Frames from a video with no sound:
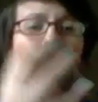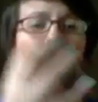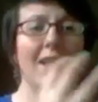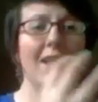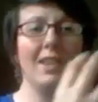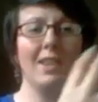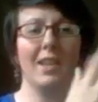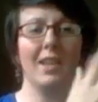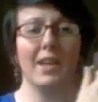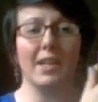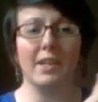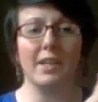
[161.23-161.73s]

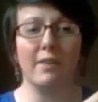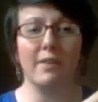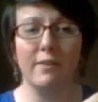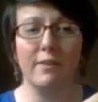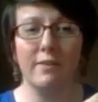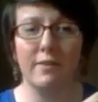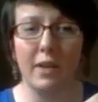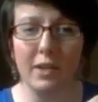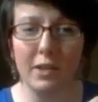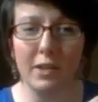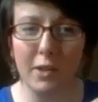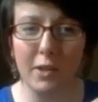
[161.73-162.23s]
like
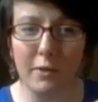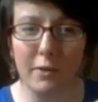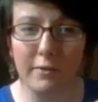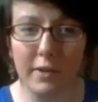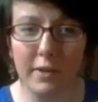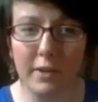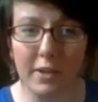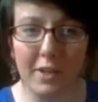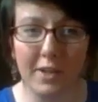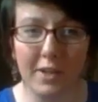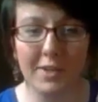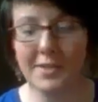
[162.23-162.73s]
Funko
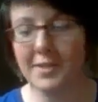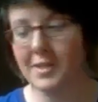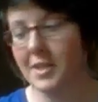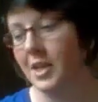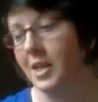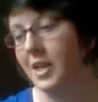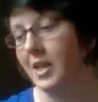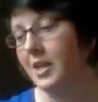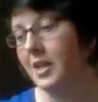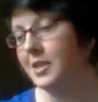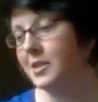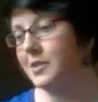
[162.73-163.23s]
figures.
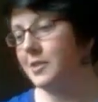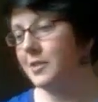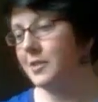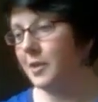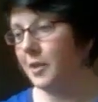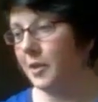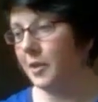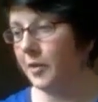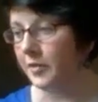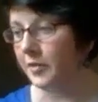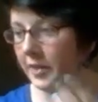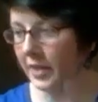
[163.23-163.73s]

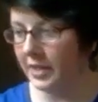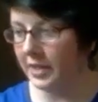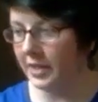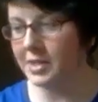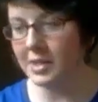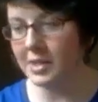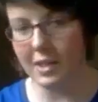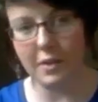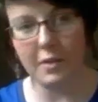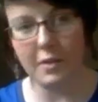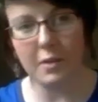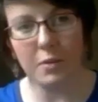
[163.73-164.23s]
So that is
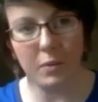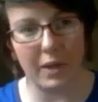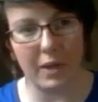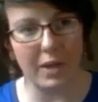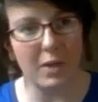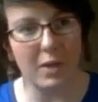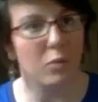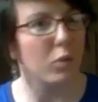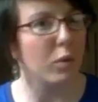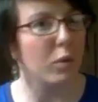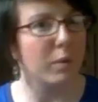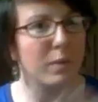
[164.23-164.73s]
another way.
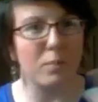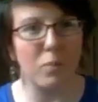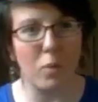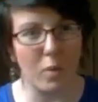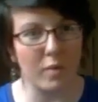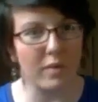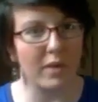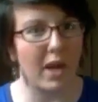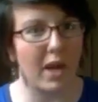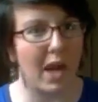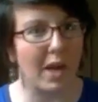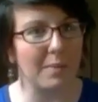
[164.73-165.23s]
We'll be more
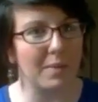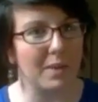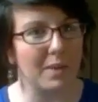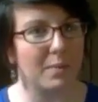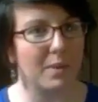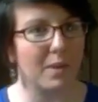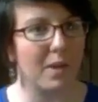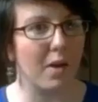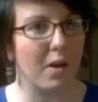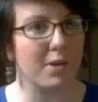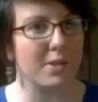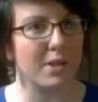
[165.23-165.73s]
than happy to put
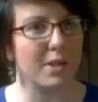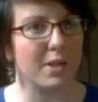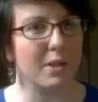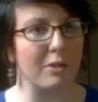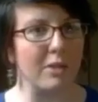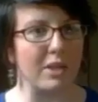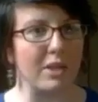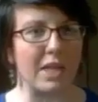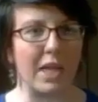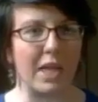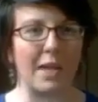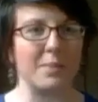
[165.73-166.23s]
in our Sunday
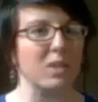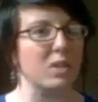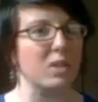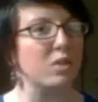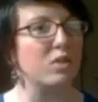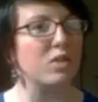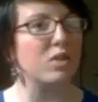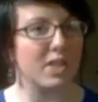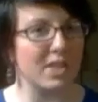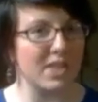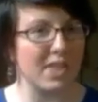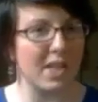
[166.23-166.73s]
recaps. You
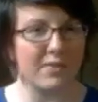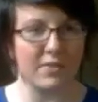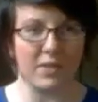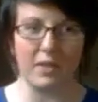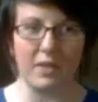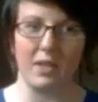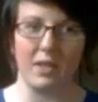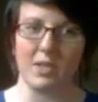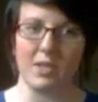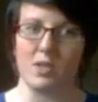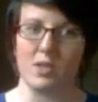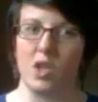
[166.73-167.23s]
just have to let
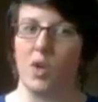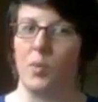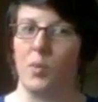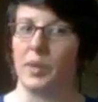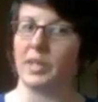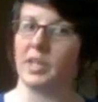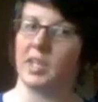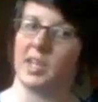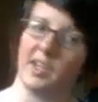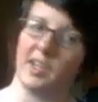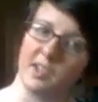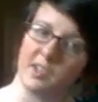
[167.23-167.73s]
us know what
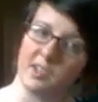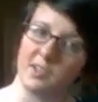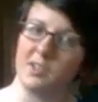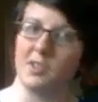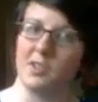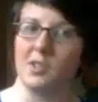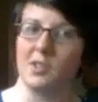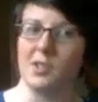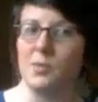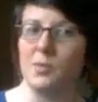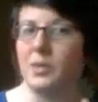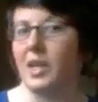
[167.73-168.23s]

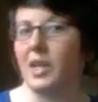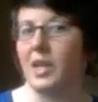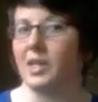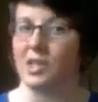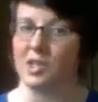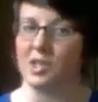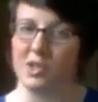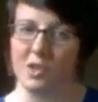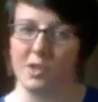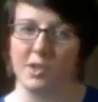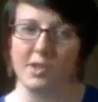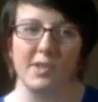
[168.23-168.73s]
characters, what kind of
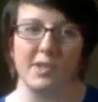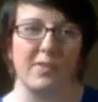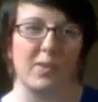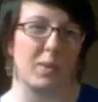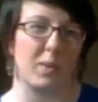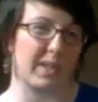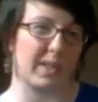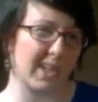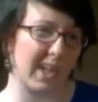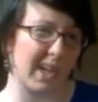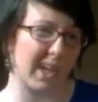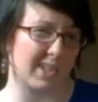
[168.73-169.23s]
shirts, if you
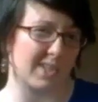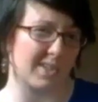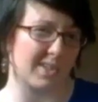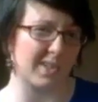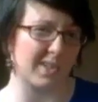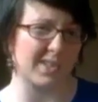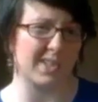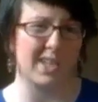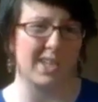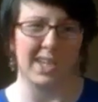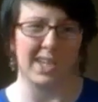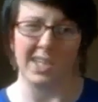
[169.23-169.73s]
want guy
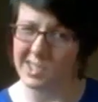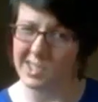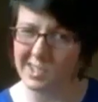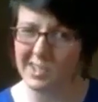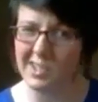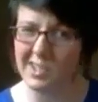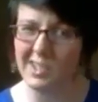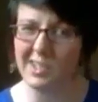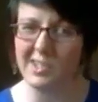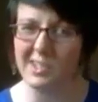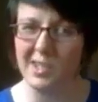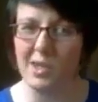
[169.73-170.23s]
shirts, just let
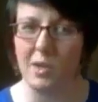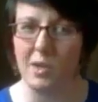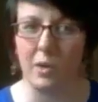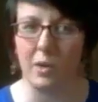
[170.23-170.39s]
us know,